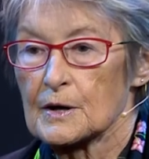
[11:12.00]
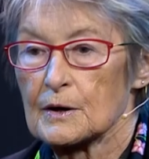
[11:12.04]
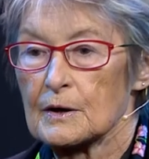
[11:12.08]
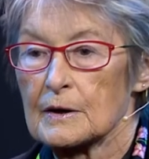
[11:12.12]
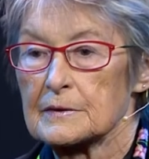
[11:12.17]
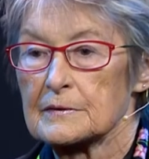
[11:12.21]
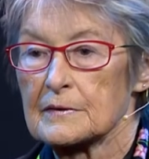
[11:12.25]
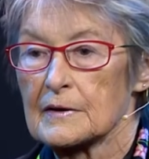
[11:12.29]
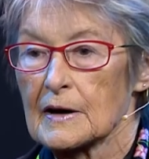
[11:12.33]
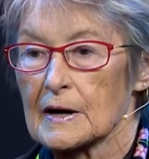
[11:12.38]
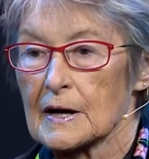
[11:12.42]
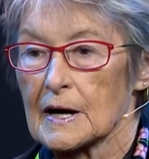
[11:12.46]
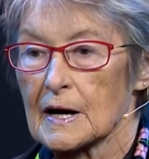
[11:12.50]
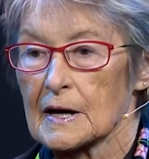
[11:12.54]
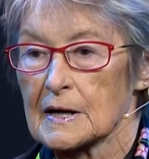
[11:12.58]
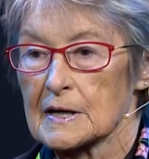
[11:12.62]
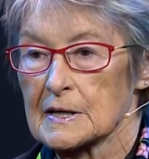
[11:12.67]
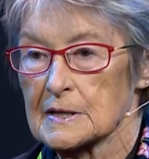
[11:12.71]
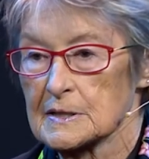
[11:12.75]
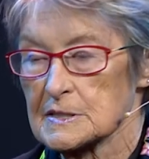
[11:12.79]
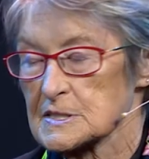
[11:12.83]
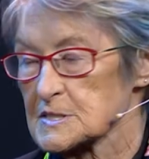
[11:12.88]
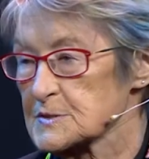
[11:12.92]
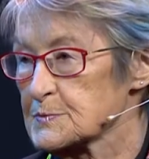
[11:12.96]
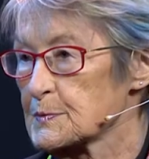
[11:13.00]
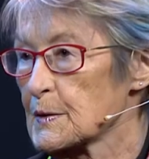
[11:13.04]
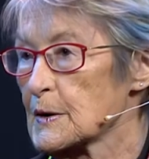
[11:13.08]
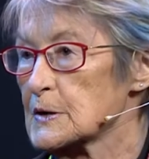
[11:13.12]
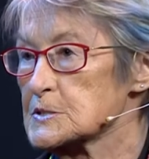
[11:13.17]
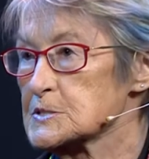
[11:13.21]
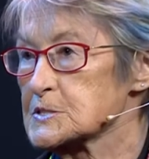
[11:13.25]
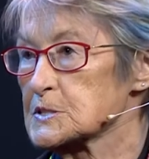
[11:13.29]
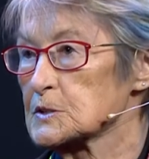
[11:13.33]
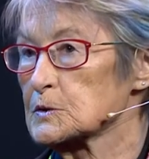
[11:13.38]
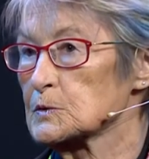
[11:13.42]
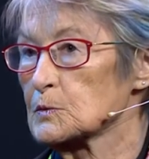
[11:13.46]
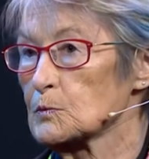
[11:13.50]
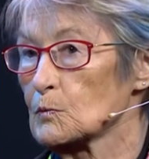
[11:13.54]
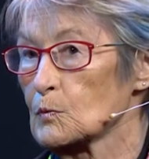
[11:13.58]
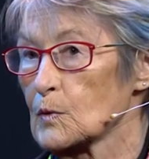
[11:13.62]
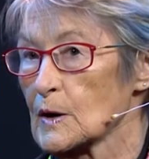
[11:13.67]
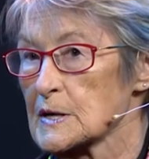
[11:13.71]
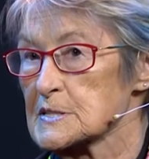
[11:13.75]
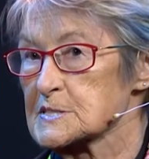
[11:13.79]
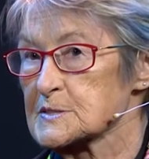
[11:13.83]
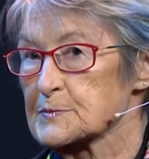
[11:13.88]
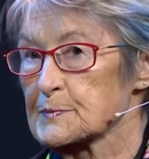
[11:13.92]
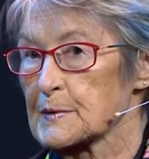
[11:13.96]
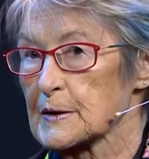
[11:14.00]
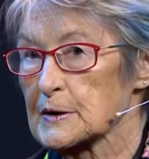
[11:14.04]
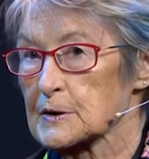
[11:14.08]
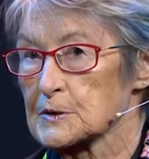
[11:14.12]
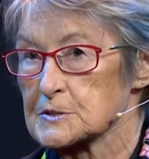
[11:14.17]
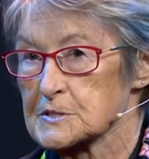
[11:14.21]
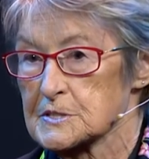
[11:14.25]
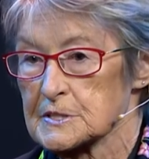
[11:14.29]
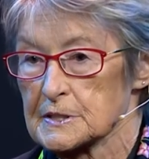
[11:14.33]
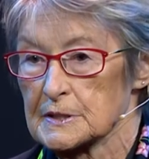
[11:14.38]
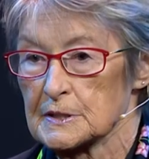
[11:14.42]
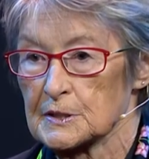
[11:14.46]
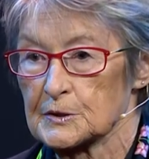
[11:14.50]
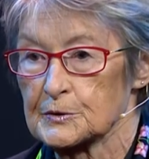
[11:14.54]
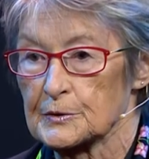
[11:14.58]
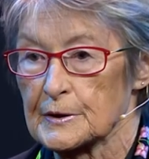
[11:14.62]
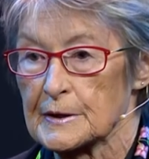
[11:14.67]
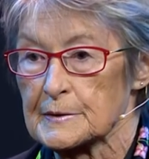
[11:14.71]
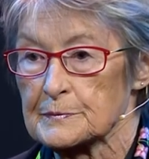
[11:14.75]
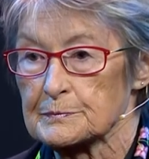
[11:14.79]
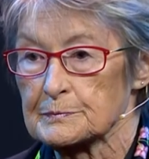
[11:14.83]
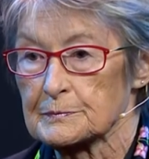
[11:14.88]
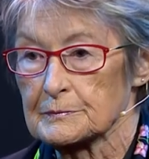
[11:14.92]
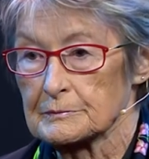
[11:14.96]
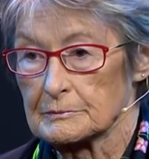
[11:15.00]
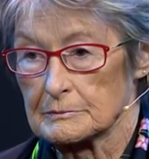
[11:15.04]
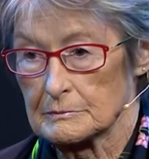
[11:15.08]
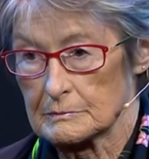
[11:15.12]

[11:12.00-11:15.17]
on the high exposure waste picker children.